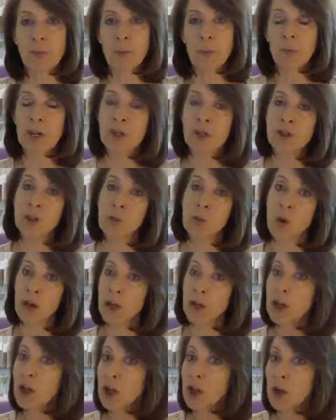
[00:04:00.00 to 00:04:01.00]
but what I do want
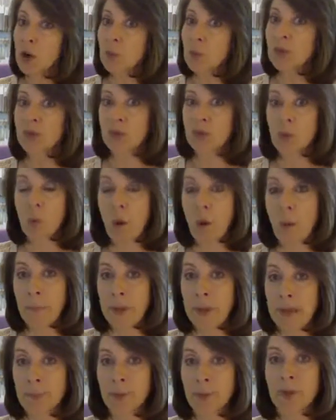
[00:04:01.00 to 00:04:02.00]
you to know with your
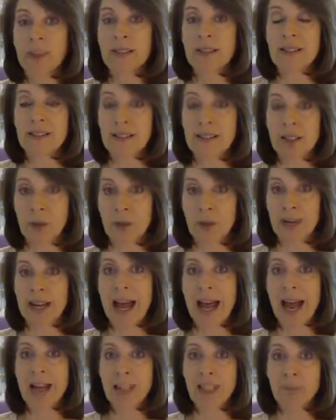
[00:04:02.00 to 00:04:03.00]
wallpaper, consider it
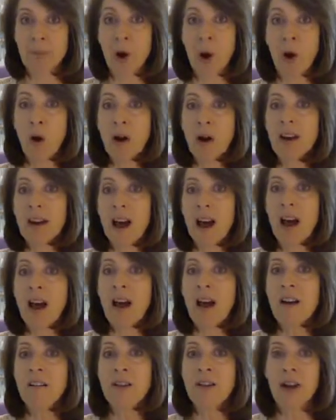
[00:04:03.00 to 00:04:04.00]
as part
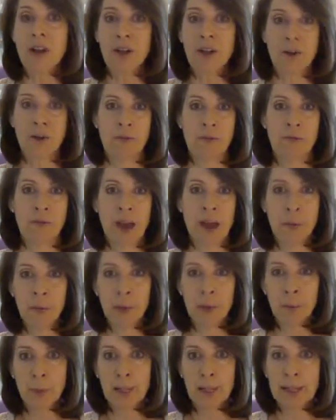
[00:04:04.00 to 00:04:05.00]
of your
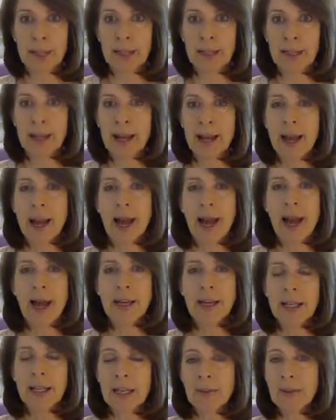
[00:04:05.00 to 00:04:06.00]
fabric plan.
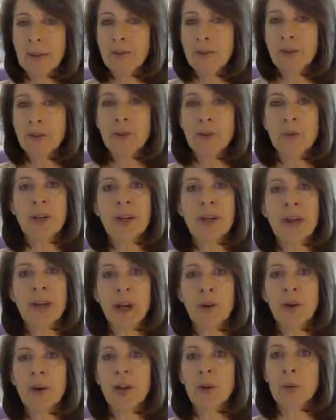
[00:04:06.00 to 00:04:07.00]
And even if you're doing
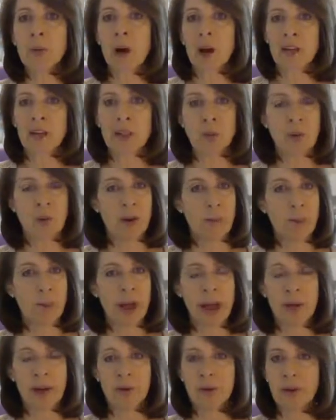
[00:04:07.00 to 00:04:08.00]
area rugs where
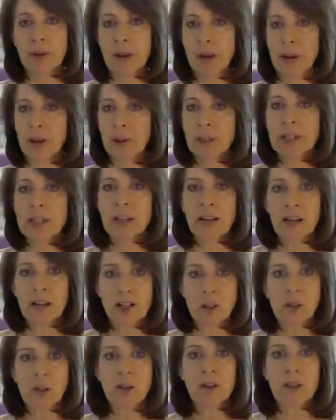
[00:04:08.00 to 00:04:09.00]
pattern, color, and
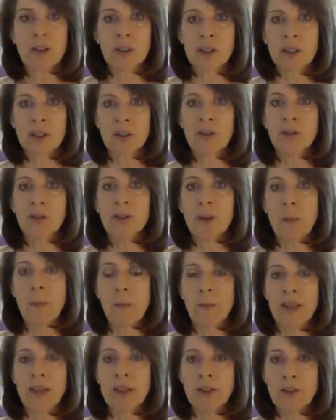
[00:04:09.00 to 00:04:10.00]
texture are concerned,
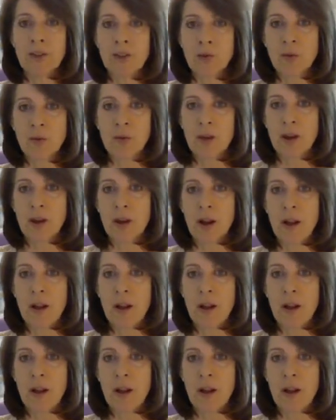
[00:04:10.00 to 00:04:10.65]
make sure